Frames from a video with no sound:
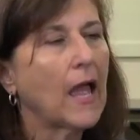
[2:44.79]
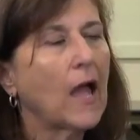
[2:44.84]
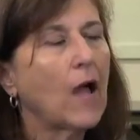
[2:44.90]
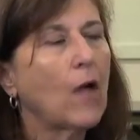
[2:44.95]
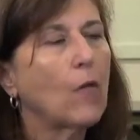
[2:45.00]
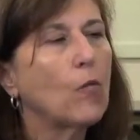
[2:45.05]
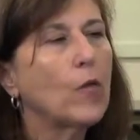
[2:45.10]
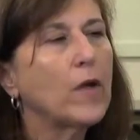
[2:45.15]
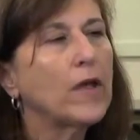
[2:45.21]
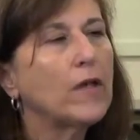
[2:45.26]

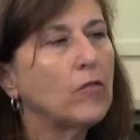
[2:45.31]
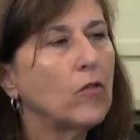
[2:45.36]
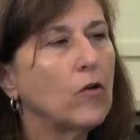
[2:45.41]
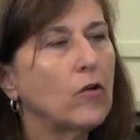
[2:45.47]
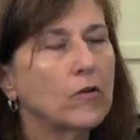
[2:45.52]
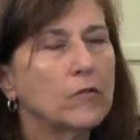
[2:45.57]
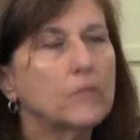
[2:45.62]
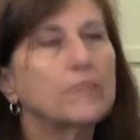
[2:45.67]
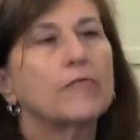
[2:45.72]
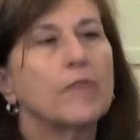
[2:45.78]
we
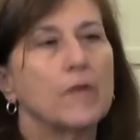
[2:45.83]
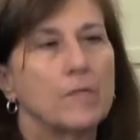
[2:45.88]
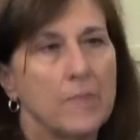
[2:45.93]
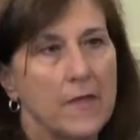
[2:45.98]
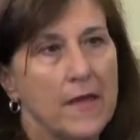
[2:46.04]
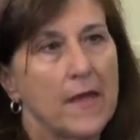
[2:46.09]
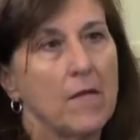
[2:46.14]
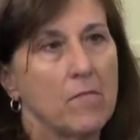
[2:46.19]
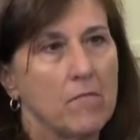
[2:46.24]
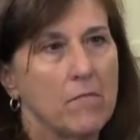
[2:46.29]
learned from
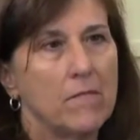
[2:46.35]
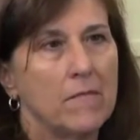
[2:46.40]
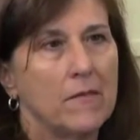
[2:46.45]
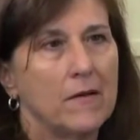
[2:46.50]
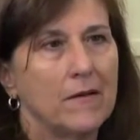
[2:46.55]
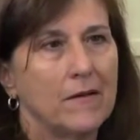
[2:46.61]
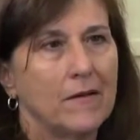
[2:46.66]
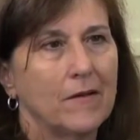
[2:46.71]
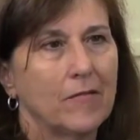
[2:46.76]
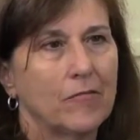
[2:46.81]
them
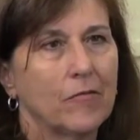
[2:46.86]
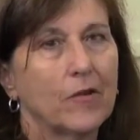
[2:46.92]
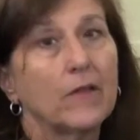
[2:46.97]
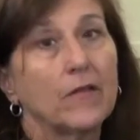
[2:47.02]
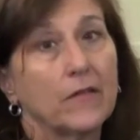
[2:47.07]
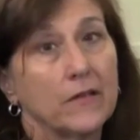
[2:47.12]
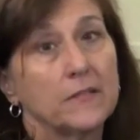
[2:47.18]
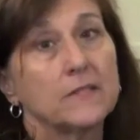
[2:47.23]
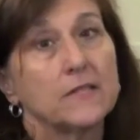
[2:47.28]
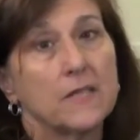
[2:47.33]

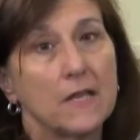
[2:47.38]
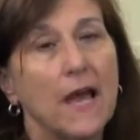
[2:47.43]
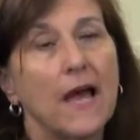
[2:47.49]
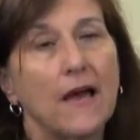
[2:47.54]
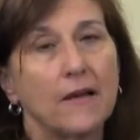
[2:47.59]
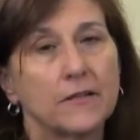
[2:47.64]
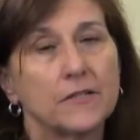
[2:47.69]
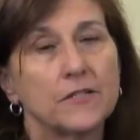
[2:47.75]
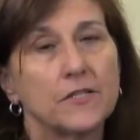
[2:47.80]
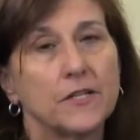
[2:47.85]
really to
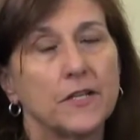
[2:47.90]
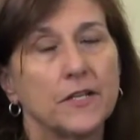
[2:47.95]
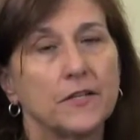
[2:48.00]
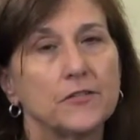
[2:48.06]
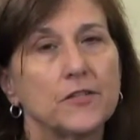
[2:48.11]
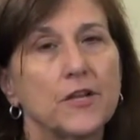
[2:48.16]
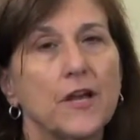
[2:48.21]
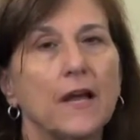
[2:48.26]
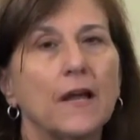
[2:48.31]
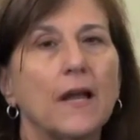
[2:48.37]
how to
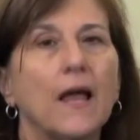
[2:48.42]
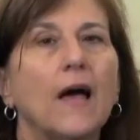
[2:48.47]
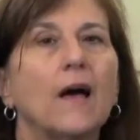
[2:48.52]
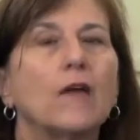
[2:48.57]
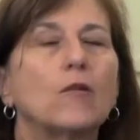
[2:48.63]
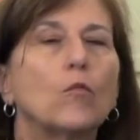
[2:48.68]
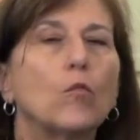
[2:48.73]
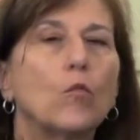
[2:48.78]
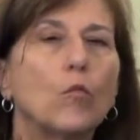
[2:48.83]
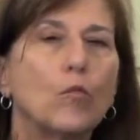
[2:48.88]
teach and how
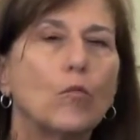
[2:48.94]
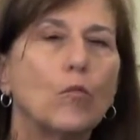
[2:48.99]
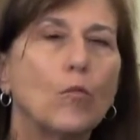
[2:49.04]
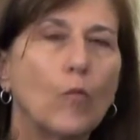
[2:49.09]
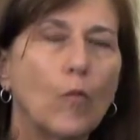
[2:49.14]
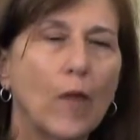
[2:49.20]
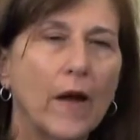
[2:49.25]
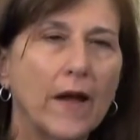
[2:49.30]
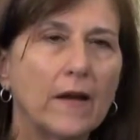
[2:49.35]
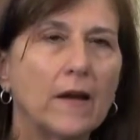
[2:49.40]
to
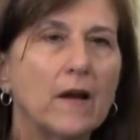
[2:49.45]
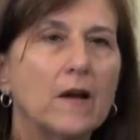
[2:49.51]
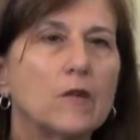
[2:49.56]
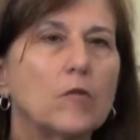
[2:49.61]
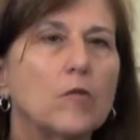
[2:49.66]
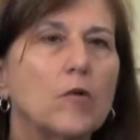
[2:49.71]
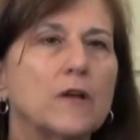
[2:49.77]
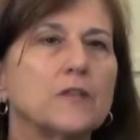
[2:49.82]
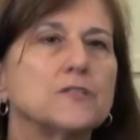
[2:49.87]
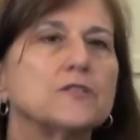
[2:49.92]
wait on
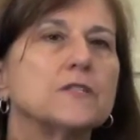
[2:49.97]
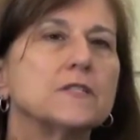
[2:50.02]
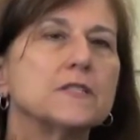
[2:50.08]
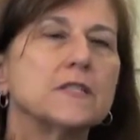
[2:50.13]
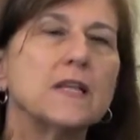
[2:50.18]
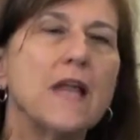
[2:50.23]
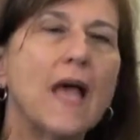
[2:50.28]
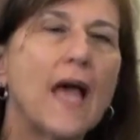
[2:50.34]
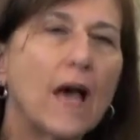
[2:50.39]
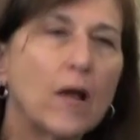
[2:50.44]
questions
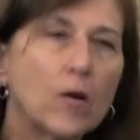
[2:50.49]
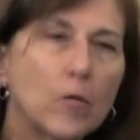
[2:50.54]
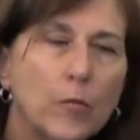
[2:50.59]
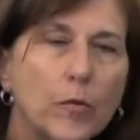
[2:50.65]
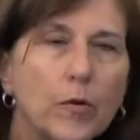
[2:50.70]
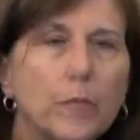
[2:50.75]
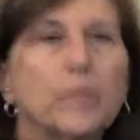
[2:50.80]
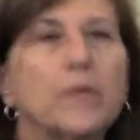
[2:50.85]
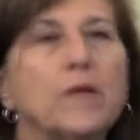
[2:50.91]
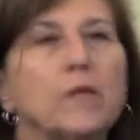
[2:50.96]
and how to
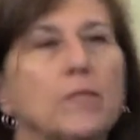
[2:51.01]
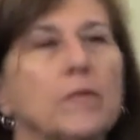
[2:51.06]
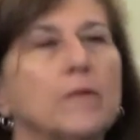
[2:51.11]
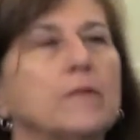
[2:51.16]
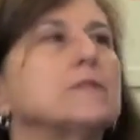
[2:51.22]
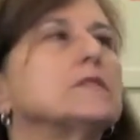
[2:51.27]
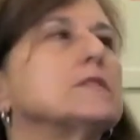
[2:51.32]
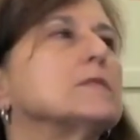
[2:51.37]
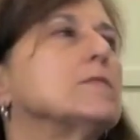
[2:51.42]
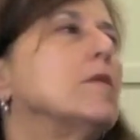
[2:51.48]
put people
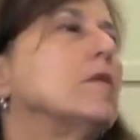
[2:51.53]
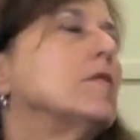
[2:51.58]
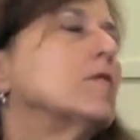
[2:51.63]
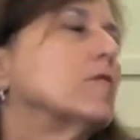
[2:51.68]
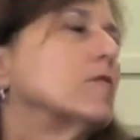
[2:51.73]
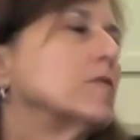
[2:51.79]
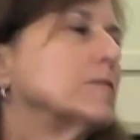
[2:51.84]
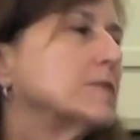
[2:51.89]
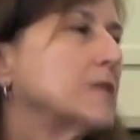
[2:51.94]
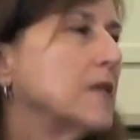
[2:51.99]
in small
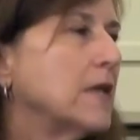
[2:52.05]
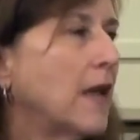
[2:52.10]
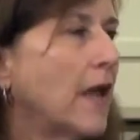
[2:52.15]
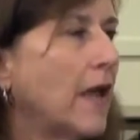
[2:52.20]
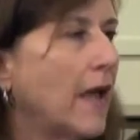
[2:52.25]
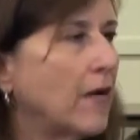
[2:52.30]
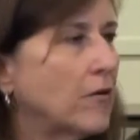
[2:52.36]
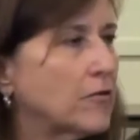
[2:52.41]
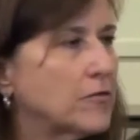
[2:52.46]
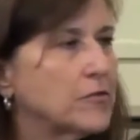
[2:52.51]
groups and
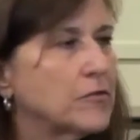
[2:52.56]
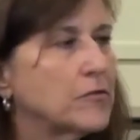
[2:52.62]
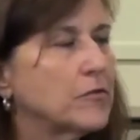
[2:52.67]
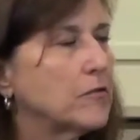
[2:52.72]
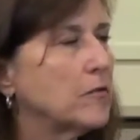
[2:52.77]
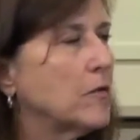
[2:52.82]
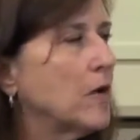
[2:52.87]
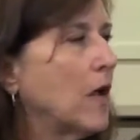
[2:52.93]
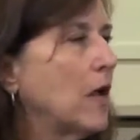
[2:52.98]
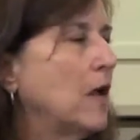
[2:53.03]
how to